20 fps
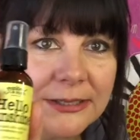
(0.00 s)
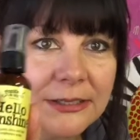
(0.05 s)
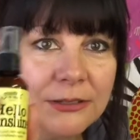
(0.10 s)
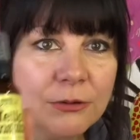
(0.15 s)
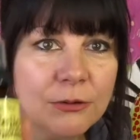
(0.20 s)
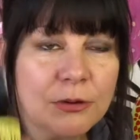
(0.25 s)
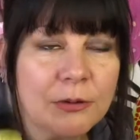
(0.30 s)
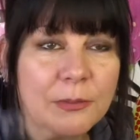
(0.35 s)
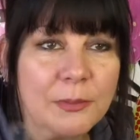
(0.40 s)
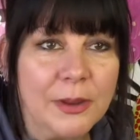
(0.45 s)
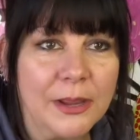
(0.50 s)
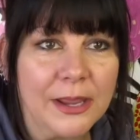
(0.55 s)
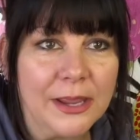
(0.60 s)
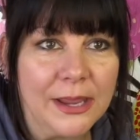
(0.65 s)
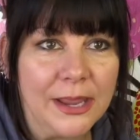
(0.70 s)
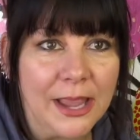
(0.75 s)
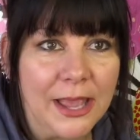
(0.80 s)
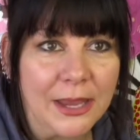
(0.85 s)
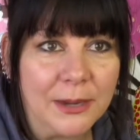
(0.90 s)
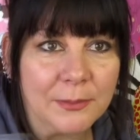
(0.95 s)
or
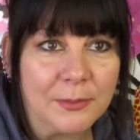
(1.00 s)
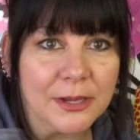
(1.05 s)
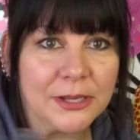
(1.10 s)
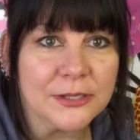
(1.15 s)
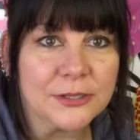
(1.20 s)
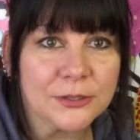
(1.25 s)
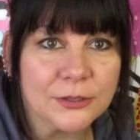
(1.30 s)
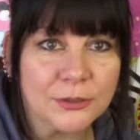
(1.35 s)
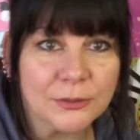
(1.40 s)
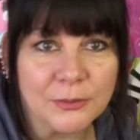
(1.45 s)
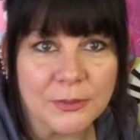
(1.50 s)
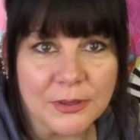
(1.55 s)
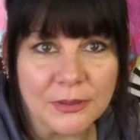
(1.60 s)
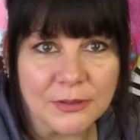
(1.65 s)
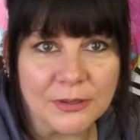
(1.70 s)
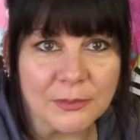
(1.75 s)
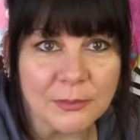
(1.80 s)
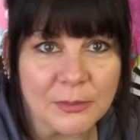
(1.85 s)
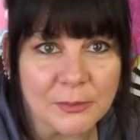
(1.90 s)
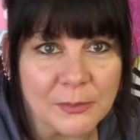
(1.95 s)
my atomizer with
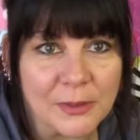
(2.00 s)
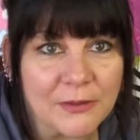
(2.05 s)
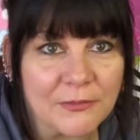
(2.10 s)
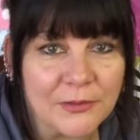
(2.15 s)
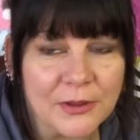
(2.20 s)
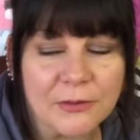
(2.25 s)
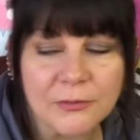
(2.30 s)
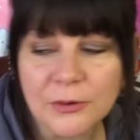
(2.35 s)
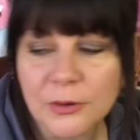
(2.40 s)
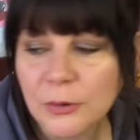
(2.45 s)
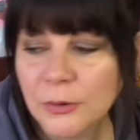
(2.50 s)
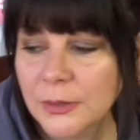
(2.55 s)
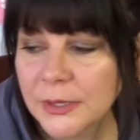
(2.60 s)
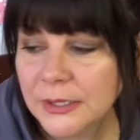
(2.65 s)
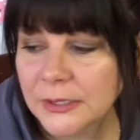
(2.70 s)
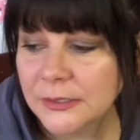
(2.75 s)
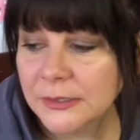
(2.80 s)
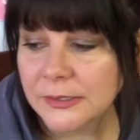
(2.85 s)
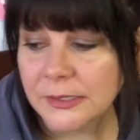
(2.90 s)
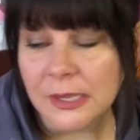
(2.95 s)
some of my favorite
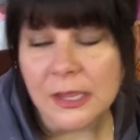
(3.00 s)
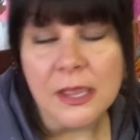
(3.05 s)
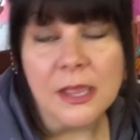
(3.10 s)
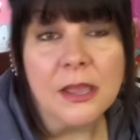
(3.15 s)
oils.